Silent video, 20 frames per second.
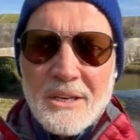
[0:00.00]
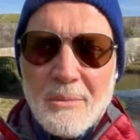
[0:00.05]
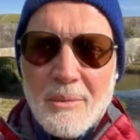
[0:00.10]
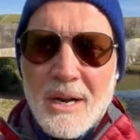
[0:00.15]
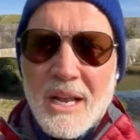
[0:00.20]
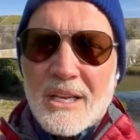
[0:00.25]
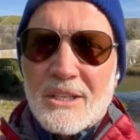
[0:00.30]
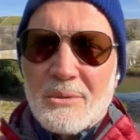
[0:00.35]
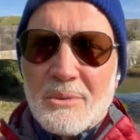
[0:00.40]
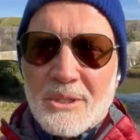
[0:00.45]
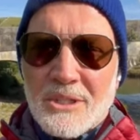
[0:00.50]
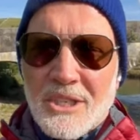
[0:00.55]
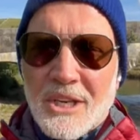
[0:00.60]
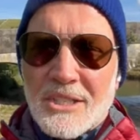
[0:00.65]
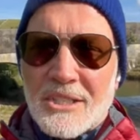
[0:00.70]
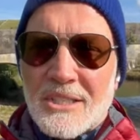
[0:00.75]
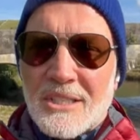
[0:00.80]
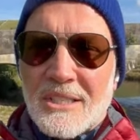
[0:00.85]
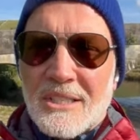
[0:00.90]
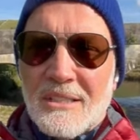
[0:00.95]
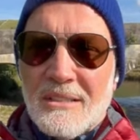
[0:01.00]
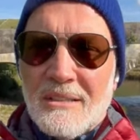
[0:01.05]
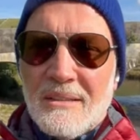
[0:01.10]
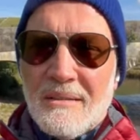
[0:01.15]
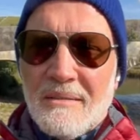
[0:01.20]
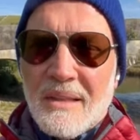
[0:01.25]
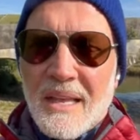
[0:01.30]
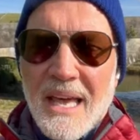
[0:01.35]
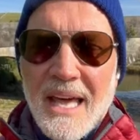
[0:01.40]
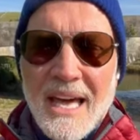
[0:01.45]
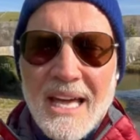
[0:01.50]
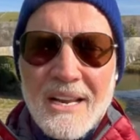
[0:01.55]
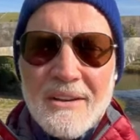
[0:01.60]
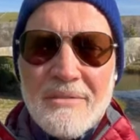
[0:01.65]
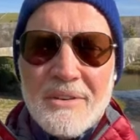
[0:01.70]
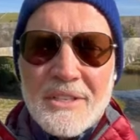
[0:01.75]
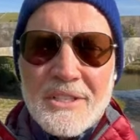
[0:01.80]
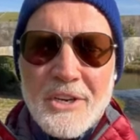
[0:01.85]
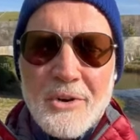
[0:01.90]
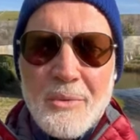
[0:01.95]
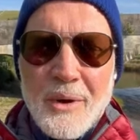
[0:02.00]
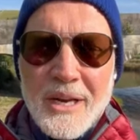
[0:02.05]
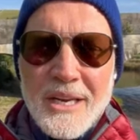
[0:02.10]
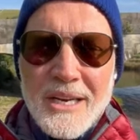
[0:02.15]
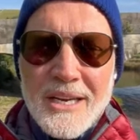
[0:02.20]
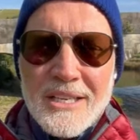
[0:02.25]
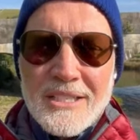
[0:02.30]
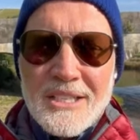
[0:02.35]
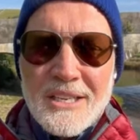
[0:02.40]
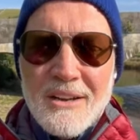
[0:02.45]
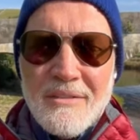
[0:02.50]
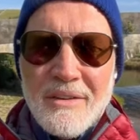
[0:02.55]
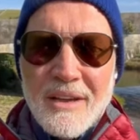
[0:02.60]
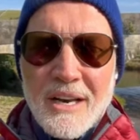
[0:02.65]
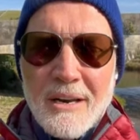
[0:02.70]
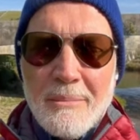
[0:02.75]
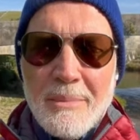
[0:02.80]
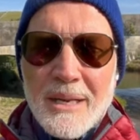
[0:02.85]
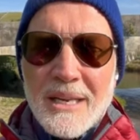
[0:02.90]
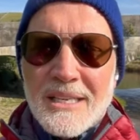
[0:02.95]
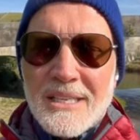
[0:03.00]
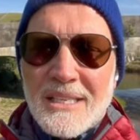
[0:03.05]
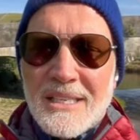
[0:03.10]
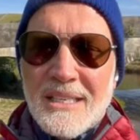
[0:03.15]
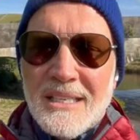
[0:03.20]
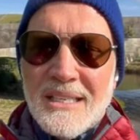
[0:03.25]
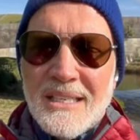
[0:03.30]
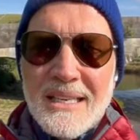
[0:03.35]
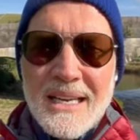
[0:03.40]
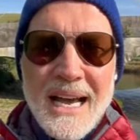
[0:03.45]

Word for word: Someone else was just ahead of us in readiness and availability